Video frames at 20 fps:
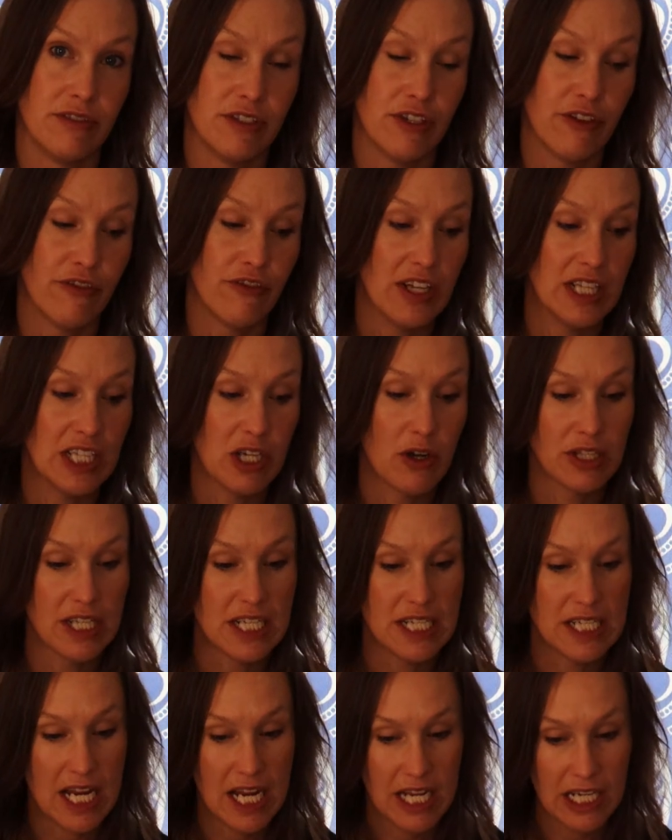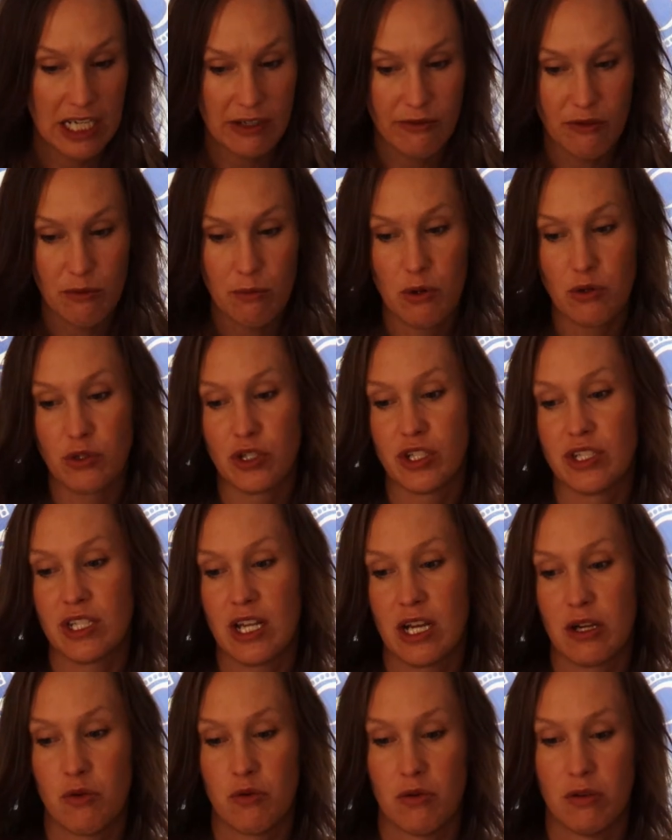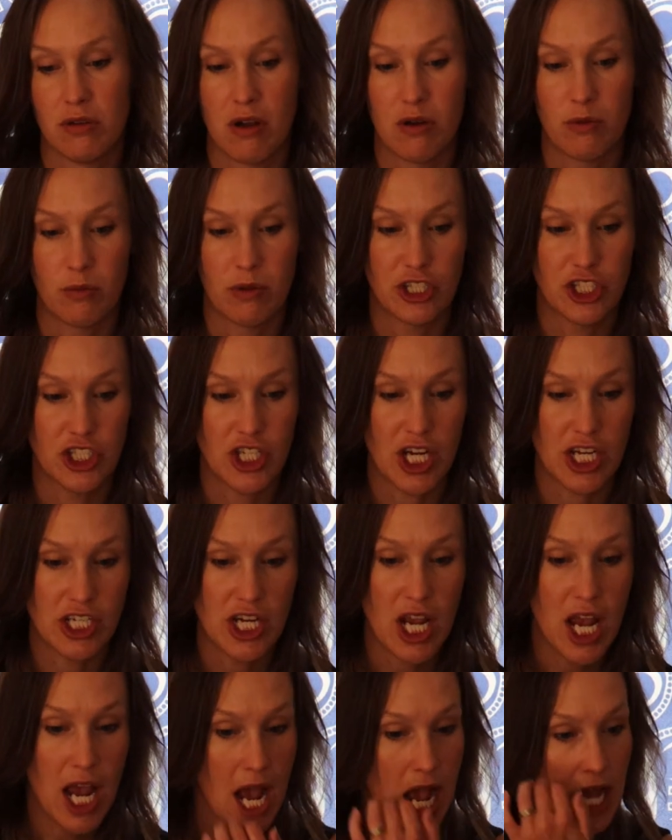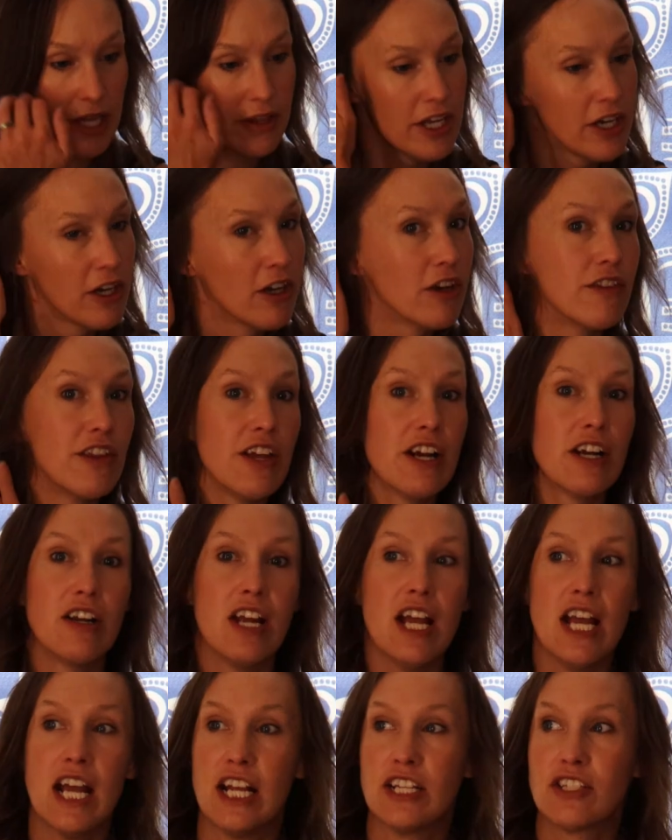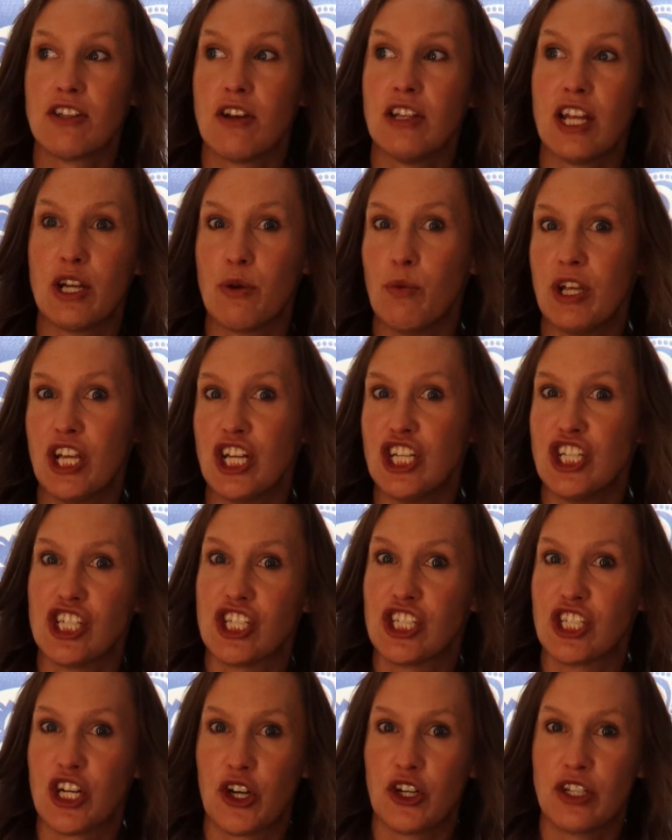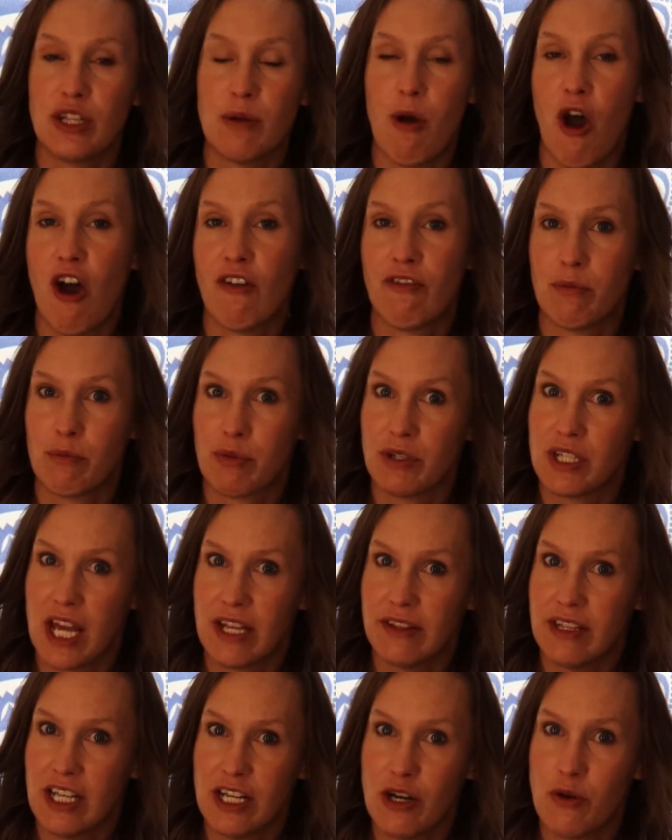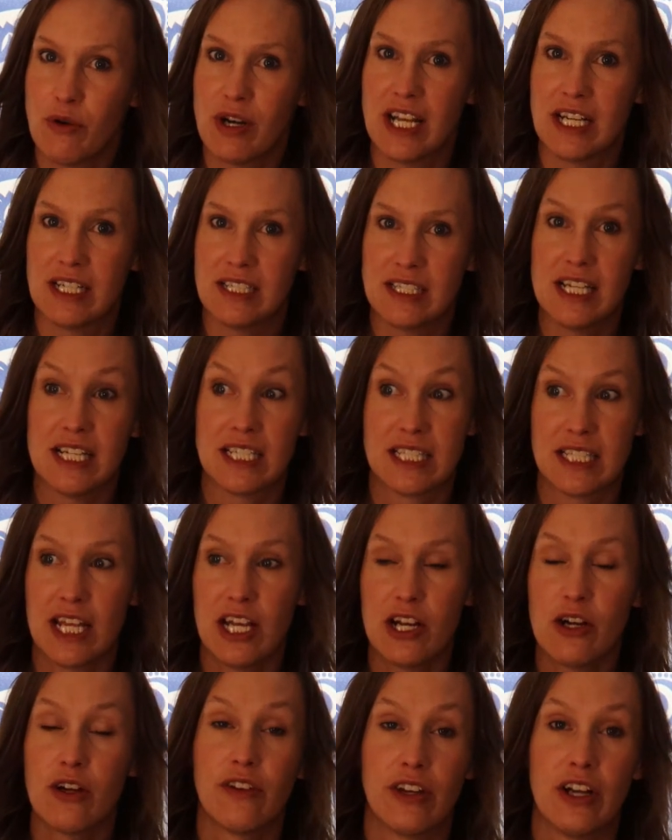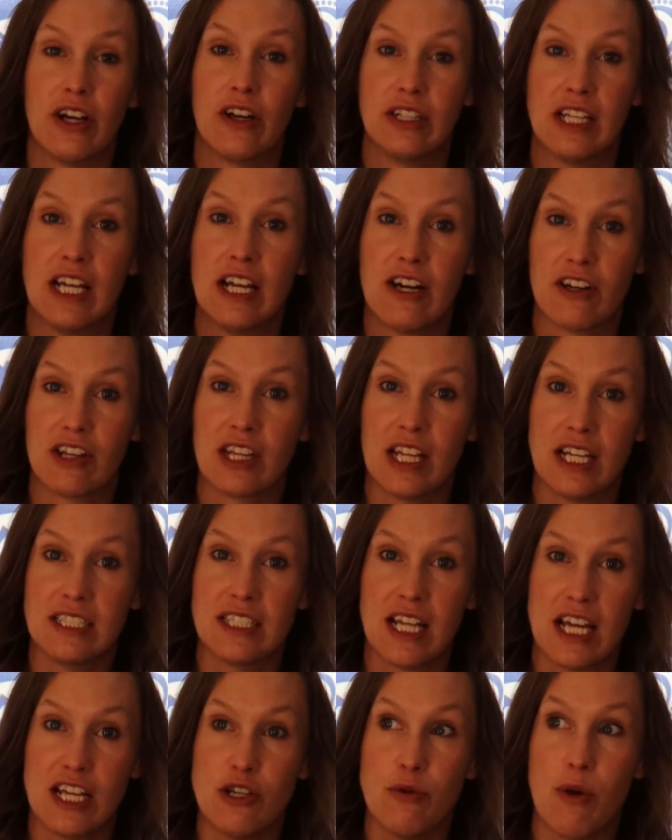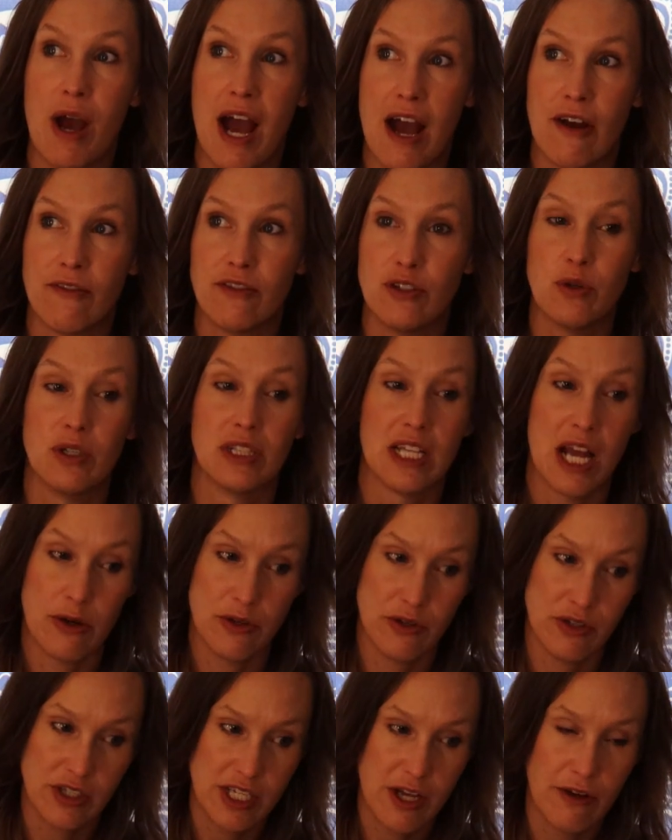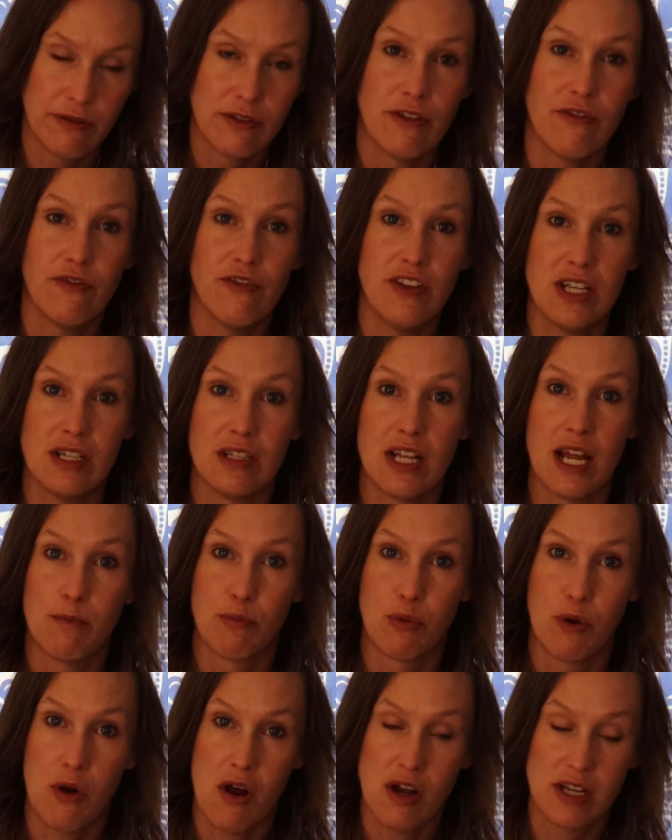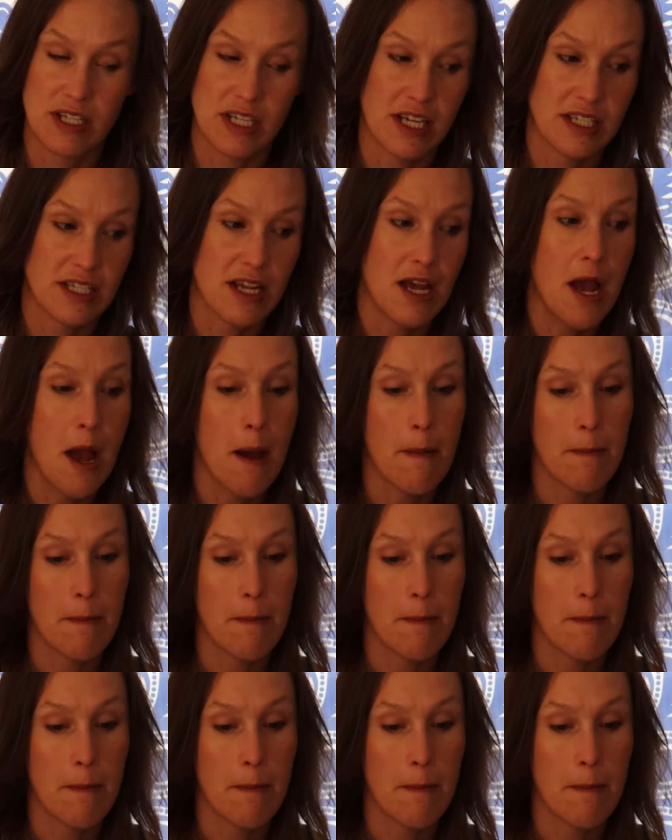You're feeling all the negative emotions that go along with change. And they are there. It's not like we can just turn them off and pretend they don't exist. They are there, and they are things that you have to allow yourself to feel and process.